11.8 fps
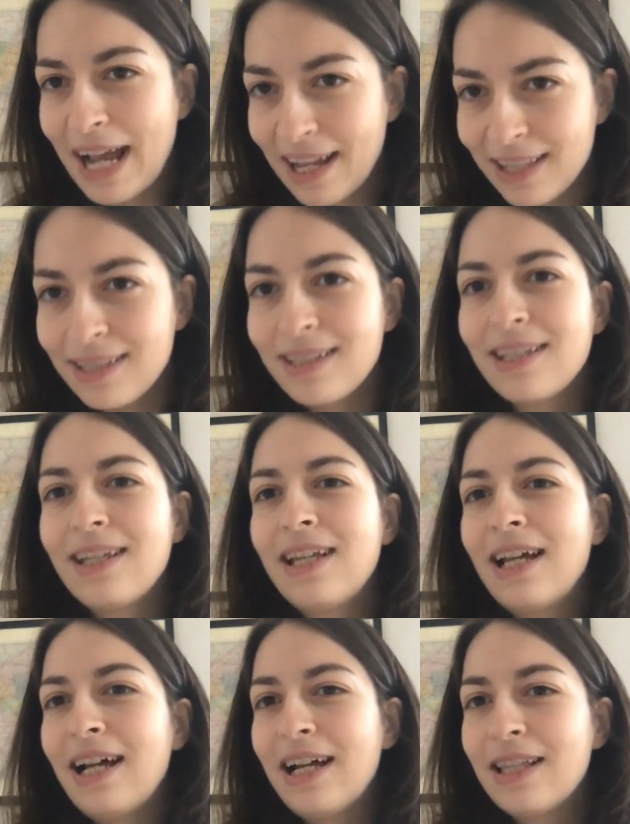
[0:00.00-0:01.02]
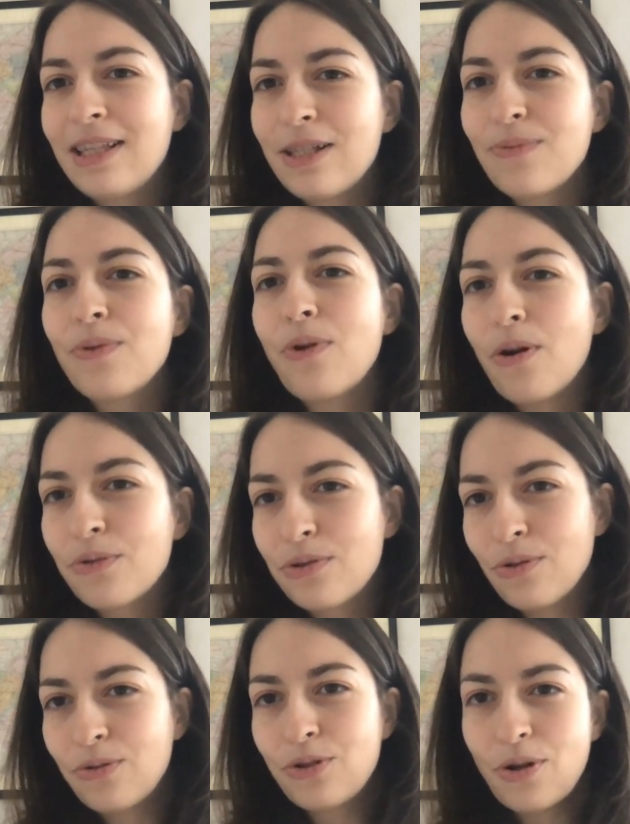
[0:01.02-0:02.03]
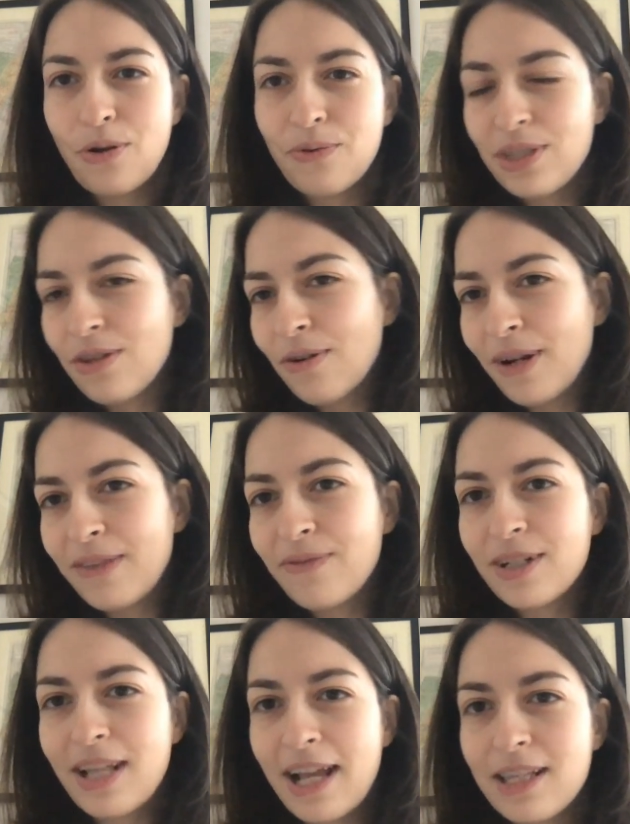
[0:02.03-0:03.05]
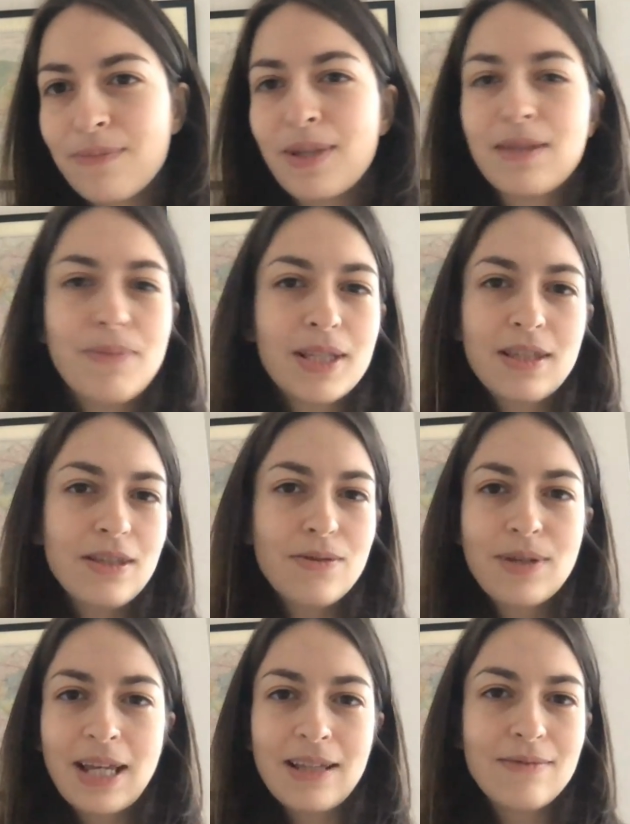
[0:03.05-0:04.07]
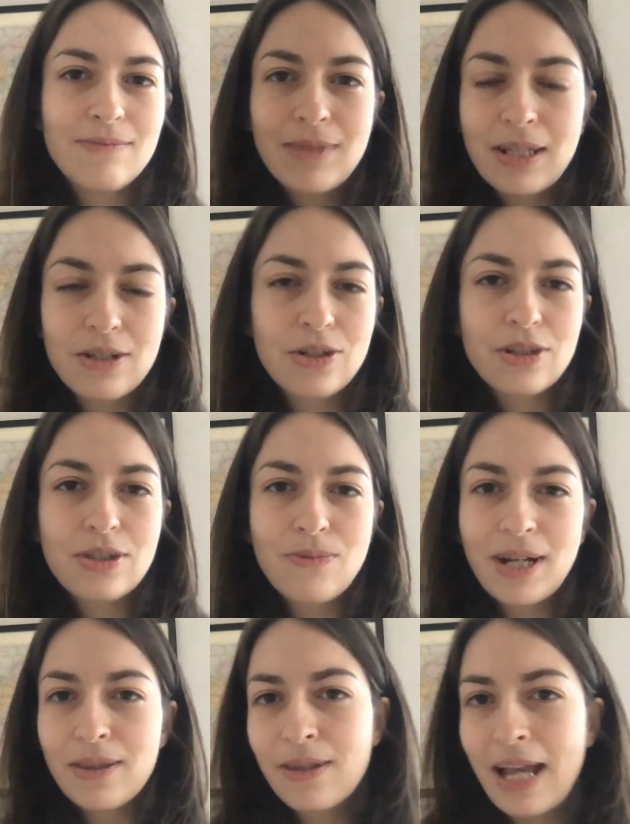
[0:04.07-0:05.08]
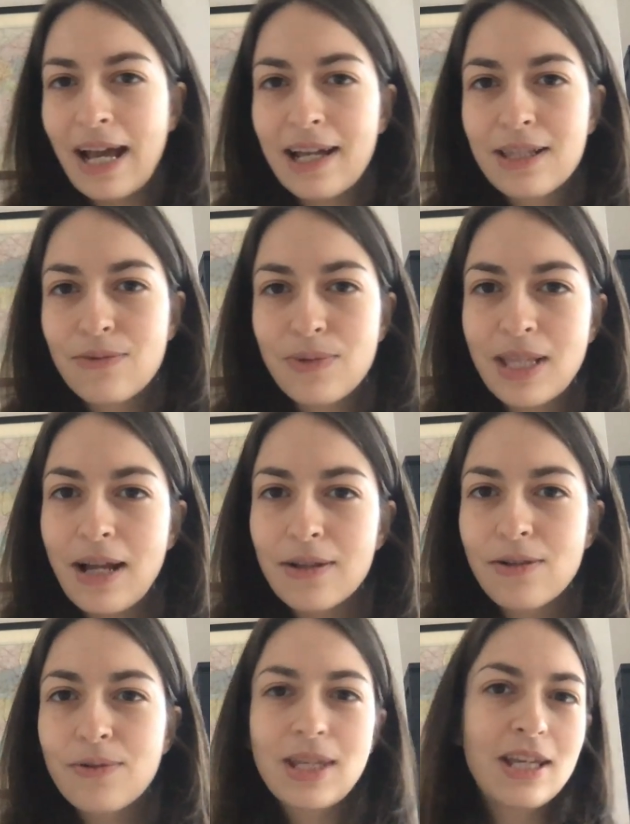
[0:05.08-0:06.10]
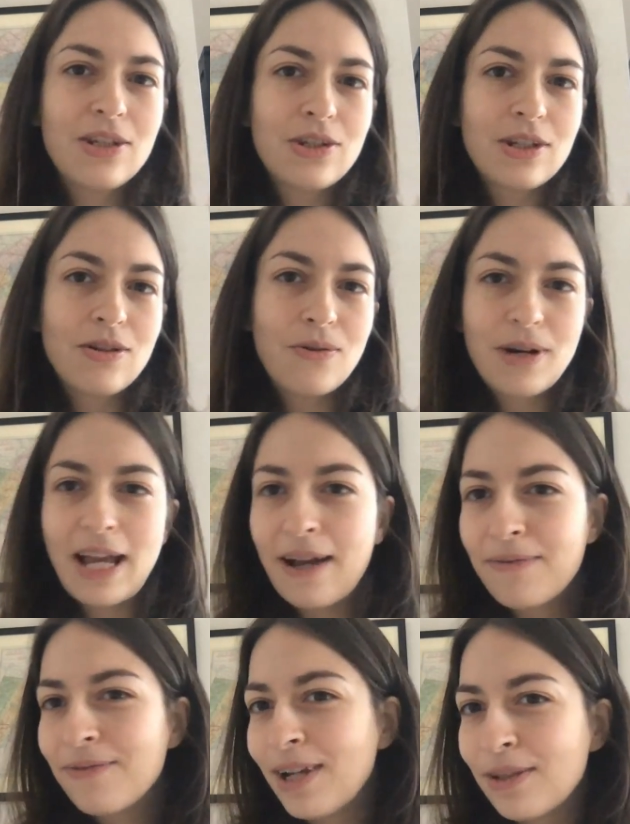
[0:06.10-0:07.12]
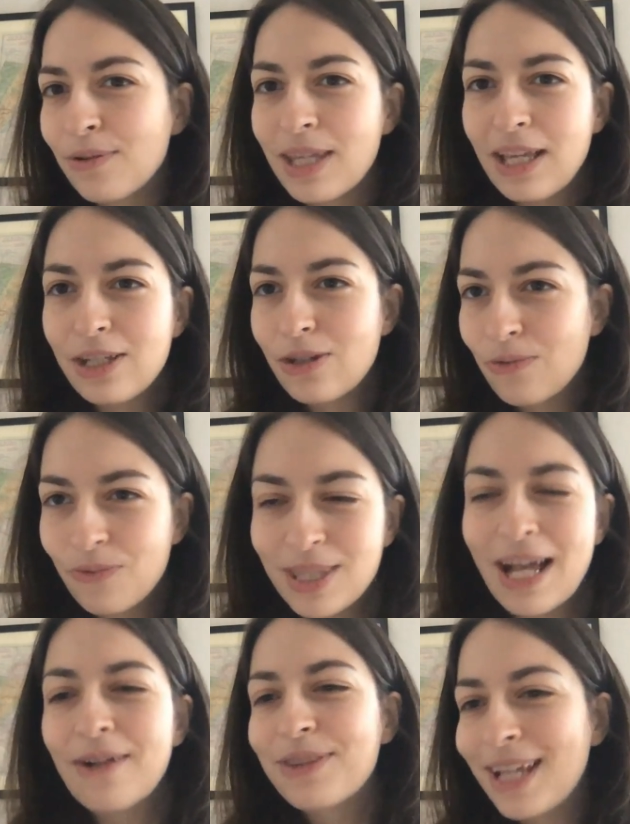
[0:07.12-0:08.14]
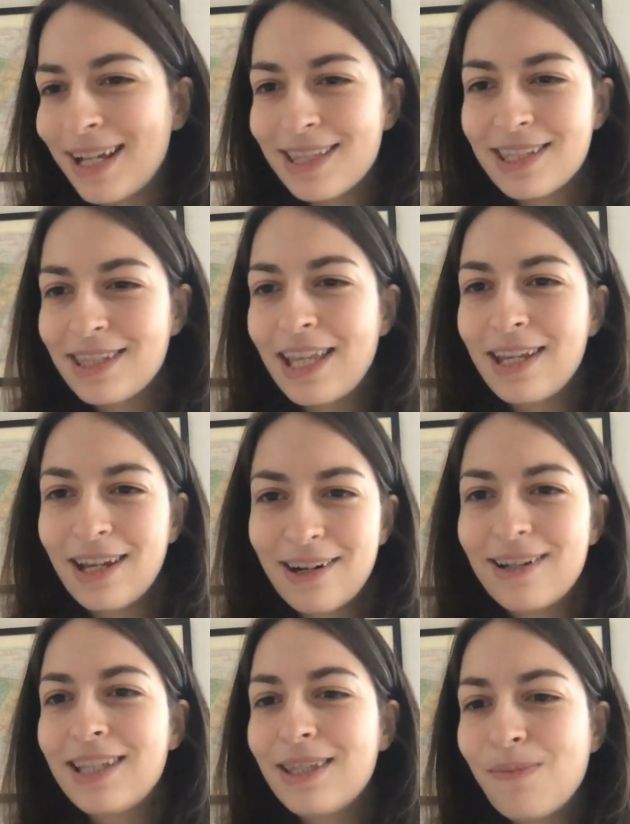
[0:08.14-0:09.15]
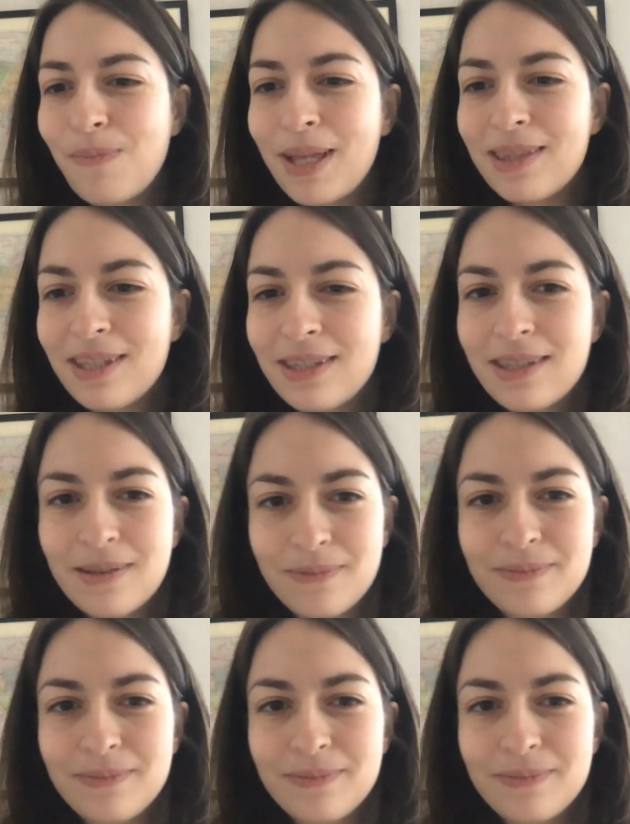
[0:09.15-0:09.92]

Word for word: ad, uh, this will also show in your advertisement. But you can just run ads without location or have a location without ads. They are independent.